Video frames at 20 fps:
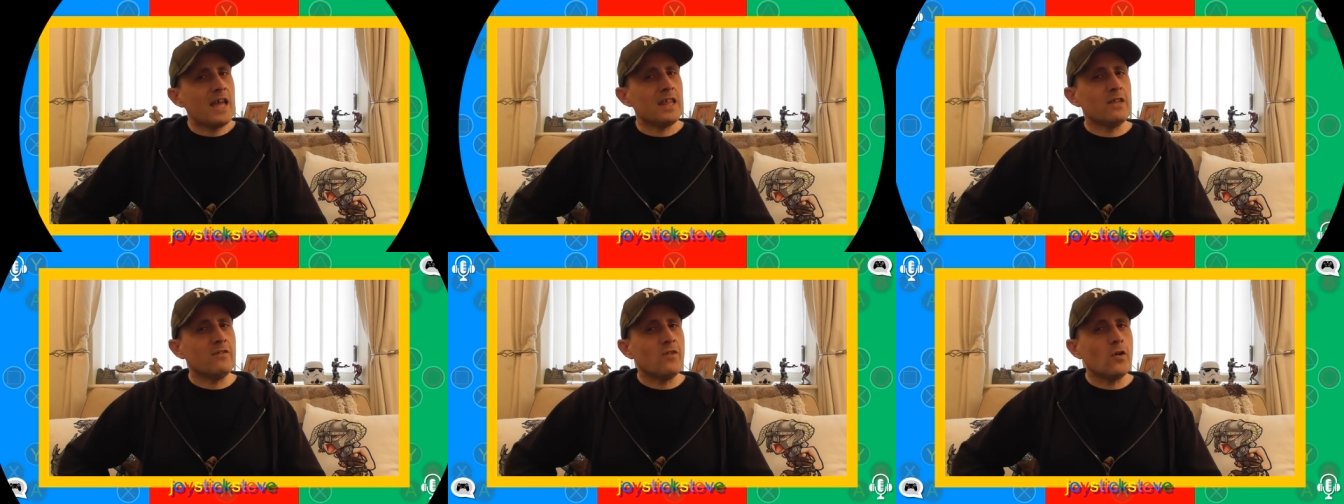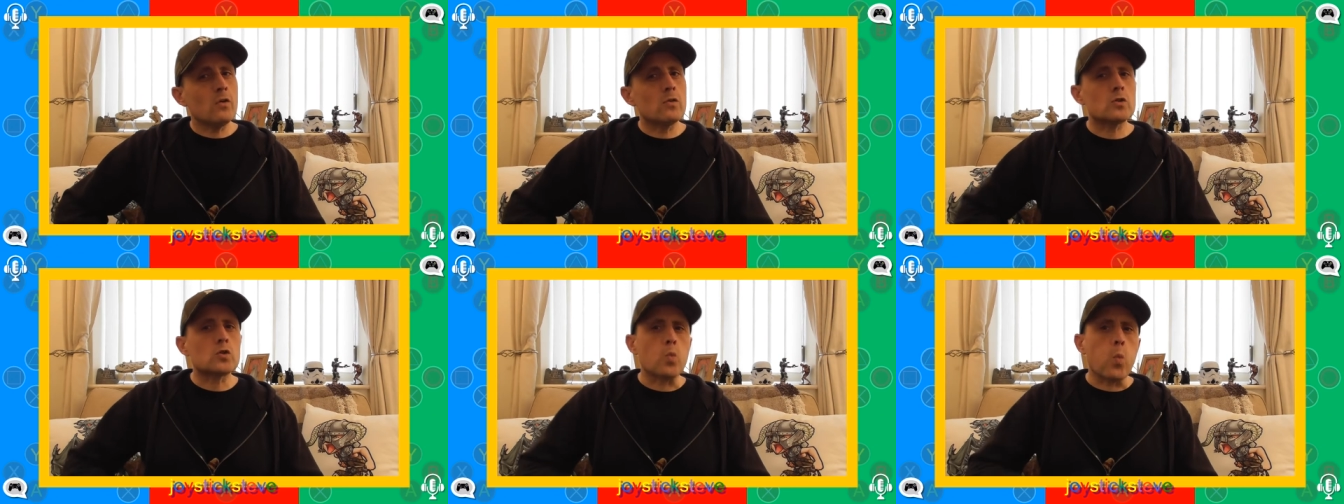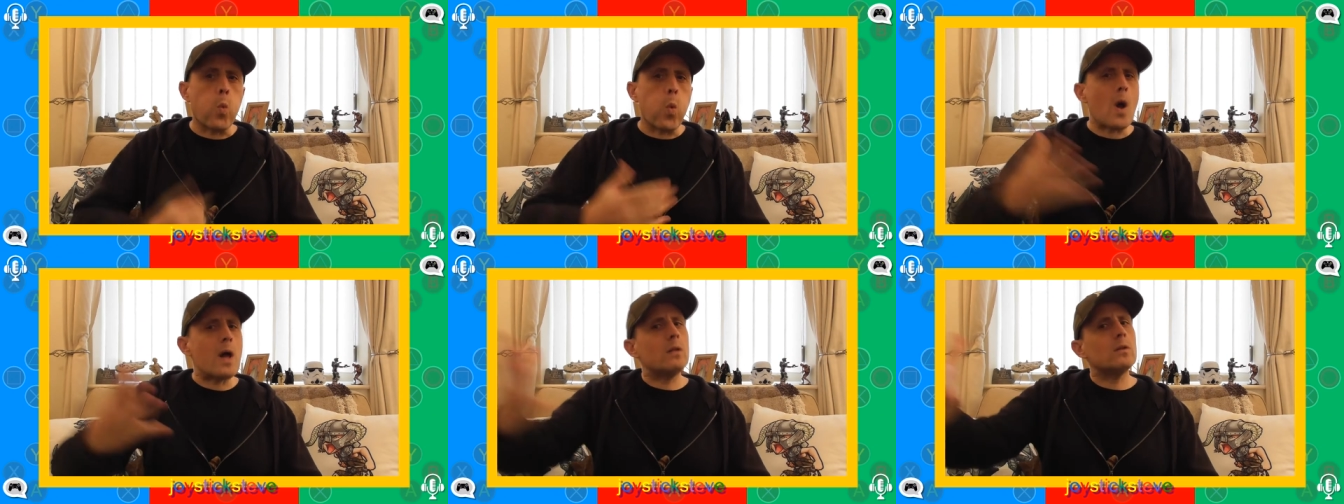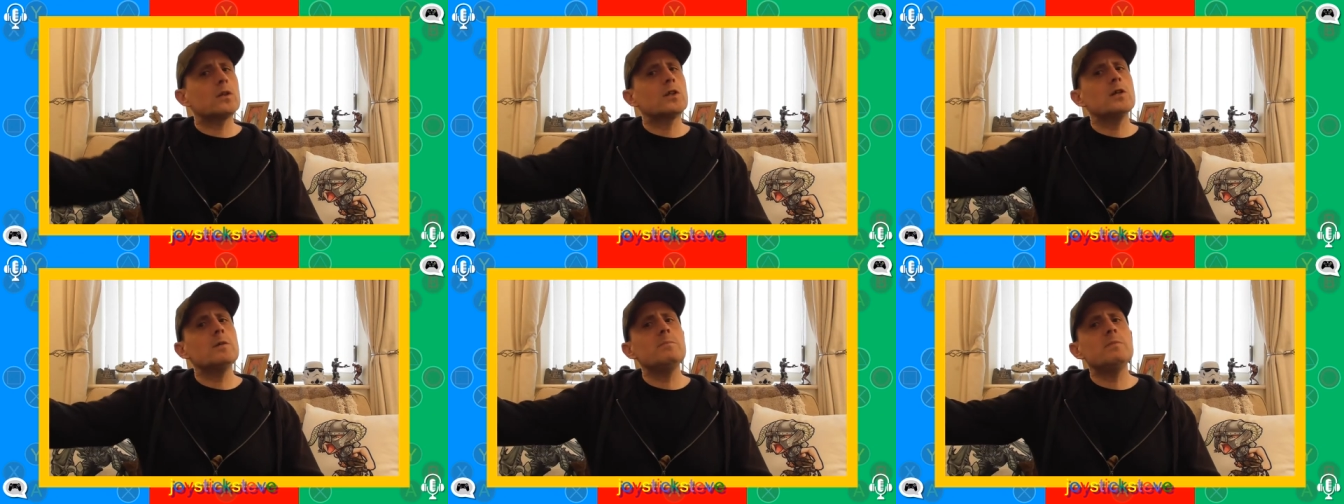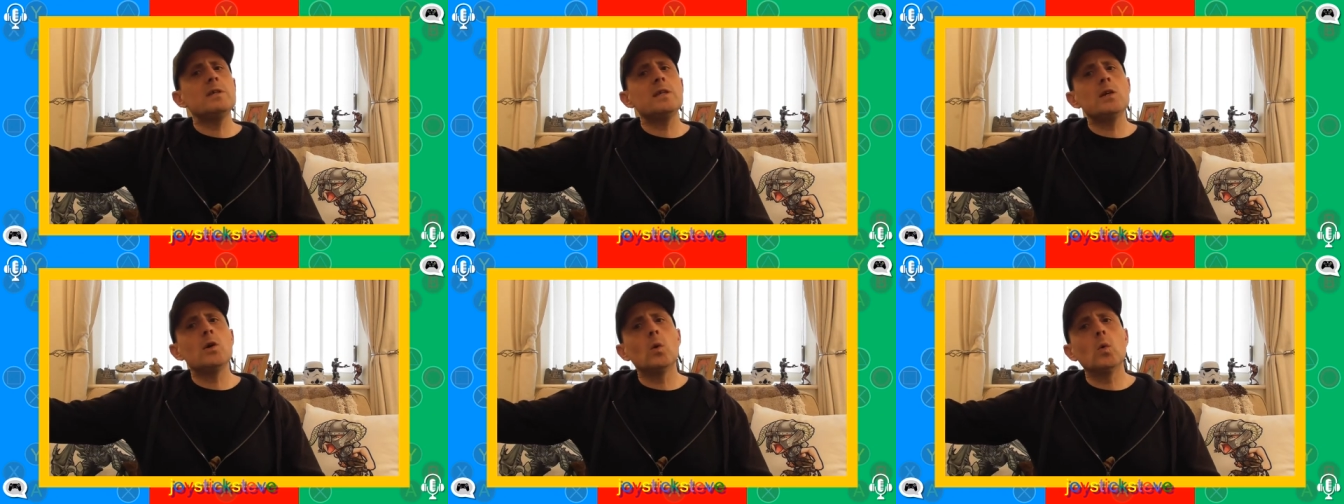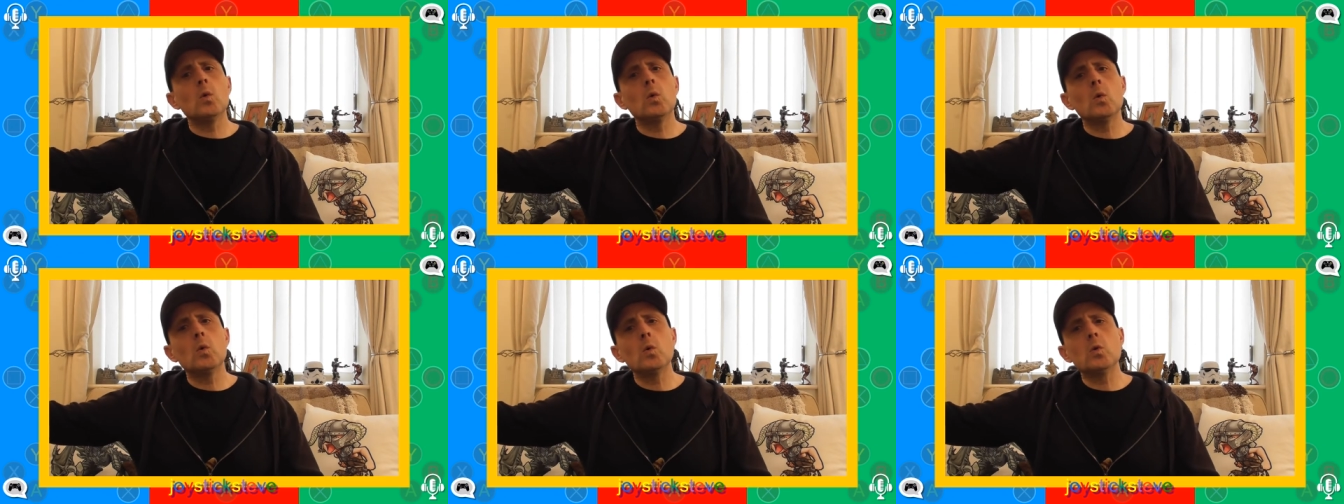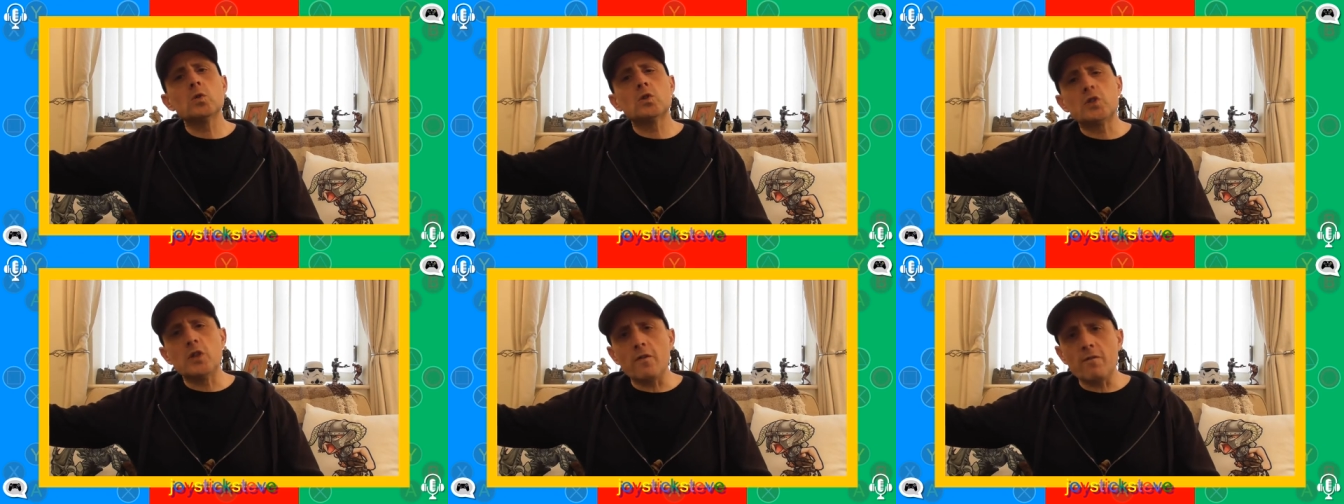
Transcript: folks, welcome ye all to